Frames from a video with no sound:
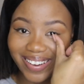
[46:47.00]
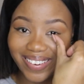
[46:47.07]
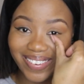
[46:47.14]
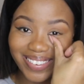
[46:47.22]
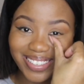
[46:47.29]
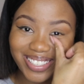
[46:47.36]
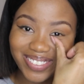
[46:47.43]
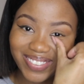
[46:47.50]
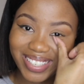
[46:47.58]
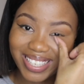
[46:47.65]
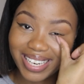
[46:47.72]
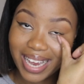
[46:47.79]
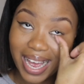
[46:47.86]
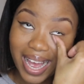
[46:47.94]
What you
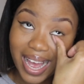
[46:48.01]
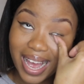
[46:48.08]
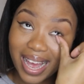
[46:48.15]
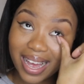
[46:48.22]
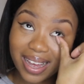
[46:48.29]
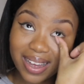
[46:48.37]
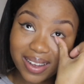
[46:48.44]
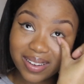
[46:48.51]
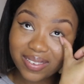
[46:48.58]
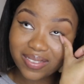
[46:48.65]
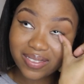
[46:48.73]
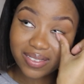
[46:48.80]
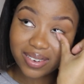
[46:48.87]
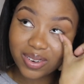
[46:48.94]
mean?
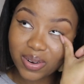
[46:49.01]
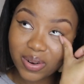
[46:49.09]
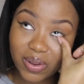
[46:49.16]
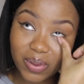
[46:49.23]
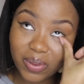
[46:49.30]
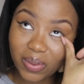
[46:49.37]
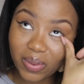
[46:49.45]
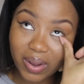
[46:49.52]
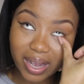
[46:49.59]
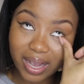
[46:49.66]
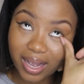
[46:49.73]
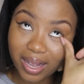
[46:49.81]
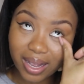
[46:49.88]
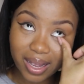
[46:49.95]

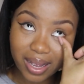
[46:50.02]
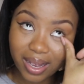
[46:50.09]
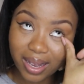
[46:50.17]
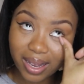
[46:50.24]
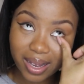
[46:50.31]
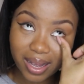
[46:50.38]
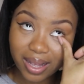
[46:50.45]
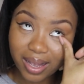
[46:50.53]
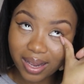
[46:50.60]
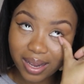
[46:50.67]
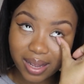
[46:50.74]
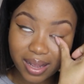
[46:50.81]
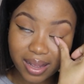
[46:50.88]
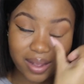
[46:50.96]

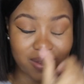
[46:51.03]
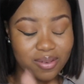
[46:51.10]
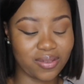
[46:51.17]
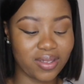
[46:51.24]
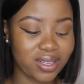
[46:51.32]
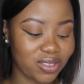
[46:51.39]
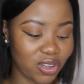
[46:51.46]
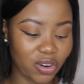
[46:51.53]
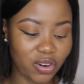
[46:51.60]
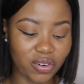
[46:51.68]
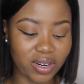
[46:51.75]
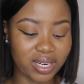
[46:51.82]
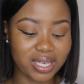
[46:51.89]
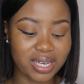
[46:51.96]
No, that's not
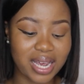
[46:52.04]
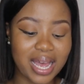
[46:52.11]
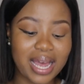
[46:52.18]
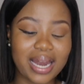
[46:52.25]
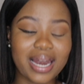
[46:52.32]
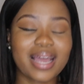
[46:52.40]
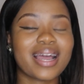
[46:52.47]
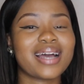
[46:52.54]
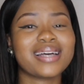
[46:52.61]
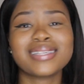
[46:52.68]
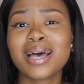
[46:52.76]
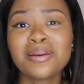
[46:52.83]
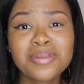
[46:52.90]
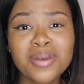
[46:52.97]
correct. Like, guys,
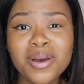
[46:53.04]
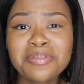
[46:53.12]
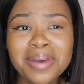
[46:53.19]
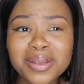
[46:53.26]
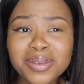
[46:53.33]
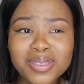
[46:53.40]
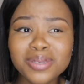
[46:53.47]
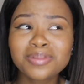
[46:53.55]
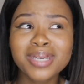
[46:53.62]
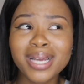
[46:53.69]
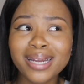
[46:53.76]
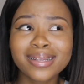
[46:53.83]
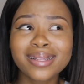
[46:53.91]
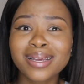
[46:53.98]
I'll be on my YouTube
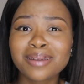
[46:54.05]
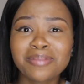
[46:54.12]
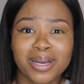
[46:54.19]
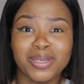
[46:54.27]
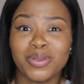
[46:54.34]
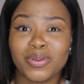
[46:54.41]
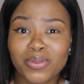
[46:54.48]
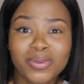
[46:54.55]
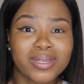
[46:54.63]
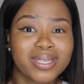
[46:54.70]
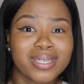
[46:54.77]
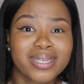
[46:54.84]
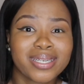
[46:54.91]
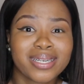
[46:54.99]
channel in my
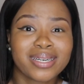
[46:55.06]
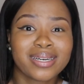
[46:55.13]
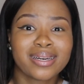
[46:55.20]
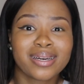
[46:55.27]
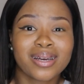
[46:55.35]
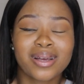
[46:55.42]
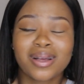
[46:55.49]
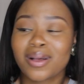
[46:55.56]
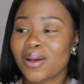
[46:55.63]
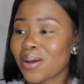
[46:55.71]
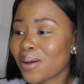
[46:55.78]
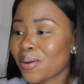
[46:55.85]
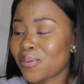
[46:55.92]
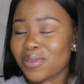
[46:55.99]
duke
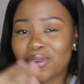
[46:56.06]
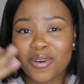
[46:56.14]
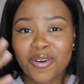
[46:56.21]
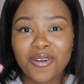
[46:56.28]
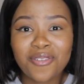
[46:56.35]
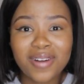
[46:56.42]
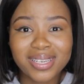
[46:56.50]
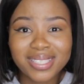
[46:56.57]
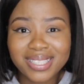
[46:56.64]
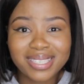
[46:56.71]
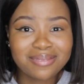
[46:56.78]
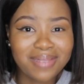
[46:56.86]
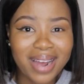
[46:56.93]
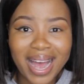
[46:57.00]
with crust
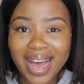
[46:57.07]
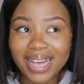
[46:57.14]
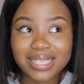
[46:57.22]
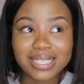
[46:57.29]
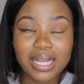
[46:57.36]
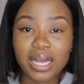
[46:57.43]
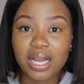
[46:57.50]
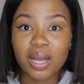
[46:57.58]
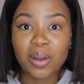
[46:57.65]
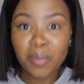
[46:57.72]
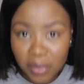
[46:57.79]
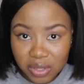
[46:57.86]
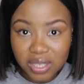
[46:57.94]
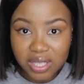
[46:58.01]
in my eyes, like,
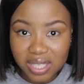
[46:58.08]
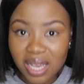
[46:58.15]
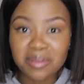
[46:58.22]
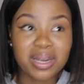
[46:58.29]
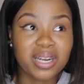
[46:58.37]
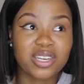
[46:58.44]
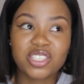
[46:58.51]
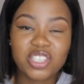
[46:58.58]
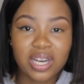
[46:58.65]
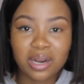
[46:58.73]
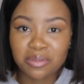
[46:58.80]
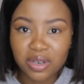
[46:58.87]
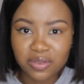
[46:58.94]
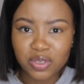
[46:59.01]
most of the time. Like, literally,
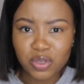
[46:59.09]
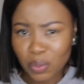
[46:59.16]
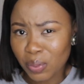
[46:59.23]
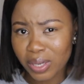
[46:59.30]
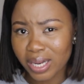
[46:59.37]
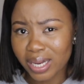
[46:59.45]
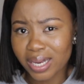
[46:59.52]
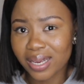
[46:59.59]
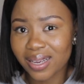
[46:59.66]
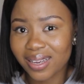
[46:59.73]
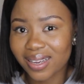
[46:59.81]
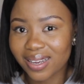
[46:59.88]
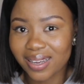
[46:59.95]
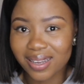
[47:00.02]
I'm not even joking.
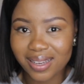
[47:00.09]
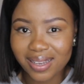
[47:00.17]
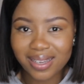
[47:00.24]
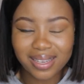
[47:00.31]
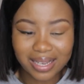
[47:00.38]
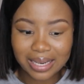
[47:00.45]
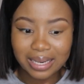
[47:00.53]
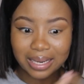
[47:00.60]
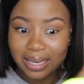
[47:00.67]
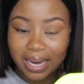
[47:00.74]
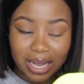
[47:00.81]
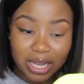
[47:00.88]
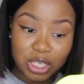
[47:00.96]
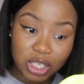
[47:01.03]

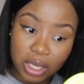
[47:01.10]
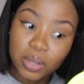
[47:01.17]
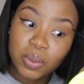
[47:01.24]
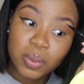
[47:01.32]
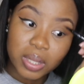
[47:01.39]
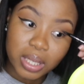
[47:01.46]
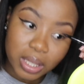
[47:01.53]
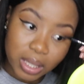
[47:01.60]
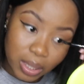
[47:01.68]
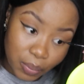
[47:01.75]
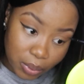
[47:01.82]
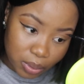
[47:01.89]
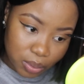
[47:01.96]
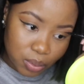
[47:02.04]
Like, genuinely, real